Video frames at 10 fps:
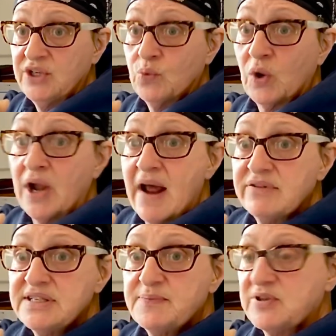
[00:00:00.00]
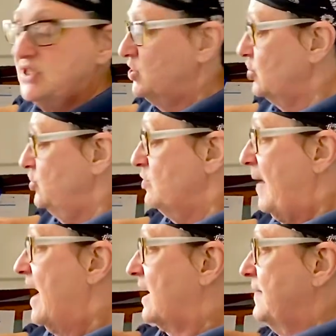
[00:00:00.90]
you weren't ever supposed to turn your
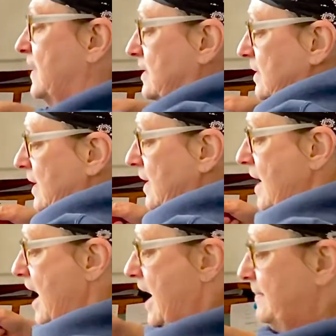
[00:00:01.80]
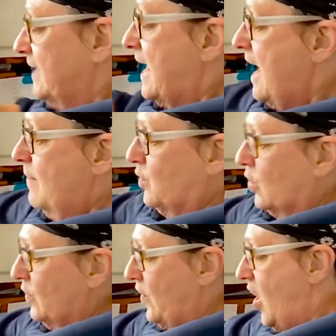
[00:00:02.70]
back on the
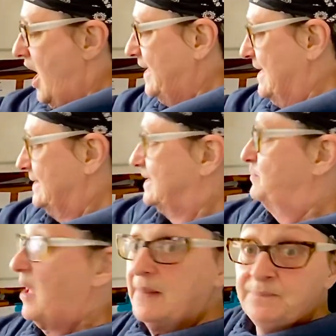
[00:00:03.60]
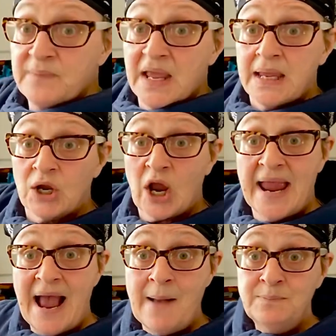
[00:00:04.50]
camera or the audience, but here I
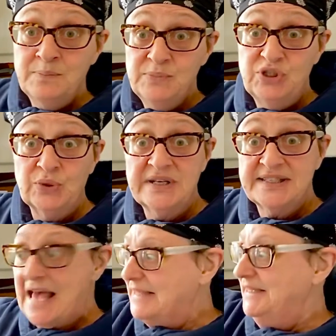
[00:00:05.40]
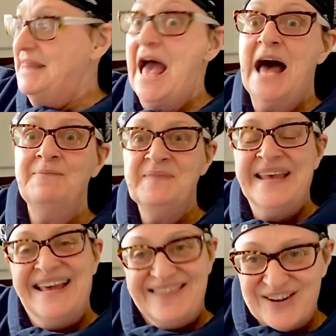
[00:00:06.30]
am doing exactly that.
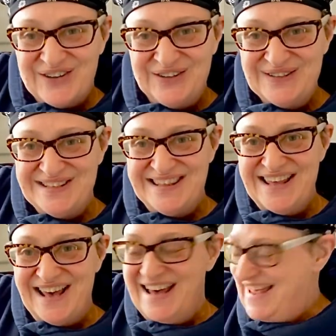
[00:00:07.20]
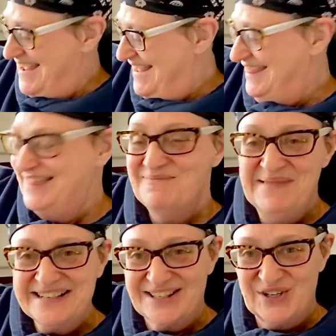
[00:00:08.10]
There goes the
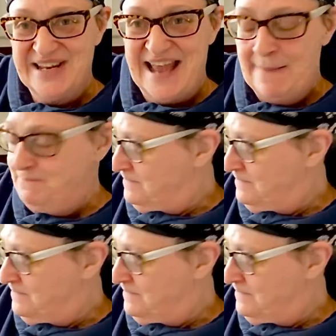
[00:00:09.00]
mixer again.